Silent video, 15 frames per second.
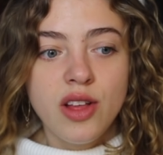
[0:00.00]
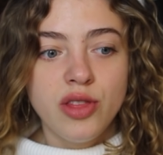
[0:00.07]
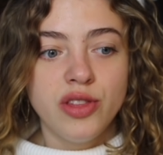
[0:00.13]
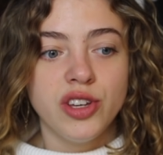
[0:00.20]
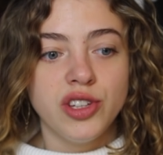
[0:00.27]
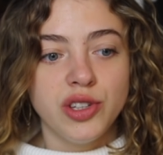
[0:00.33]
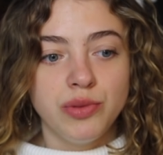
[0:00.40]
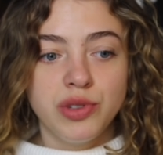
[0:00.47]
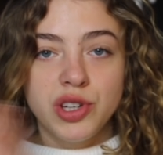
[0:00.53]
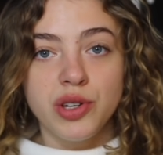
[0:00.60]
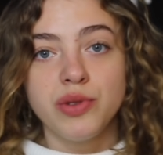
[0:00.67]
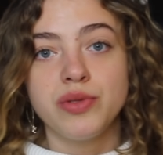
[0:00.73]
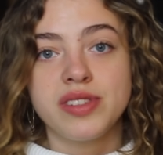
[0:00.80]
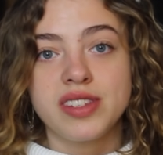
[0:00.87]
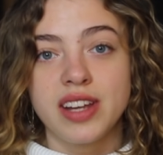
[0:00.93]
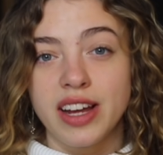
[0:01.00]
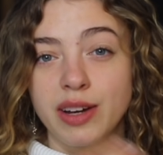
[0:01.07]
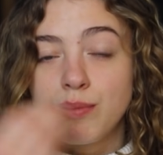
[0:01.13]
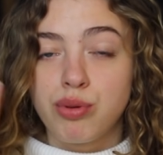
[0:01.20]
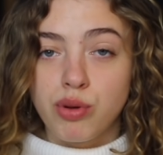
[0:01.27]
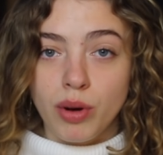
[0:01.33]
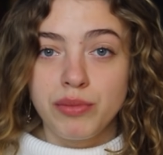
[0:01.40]
that you use to
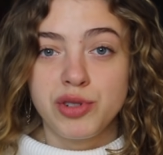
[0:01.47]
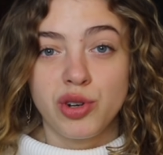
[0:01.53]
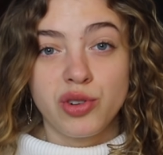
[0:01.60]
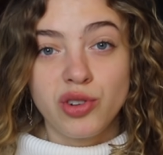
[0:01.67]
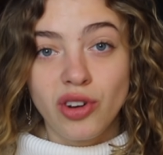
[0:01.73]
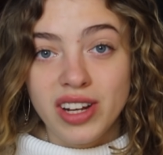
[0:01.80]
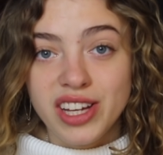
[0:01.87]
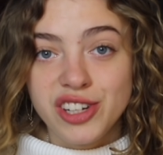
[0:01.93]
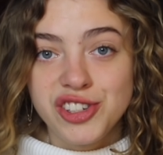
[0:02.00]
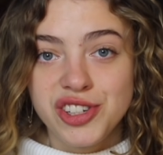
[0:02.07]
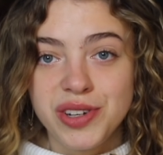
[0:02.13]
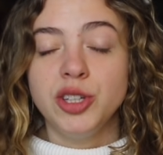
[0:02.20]
like prompt your knowledge.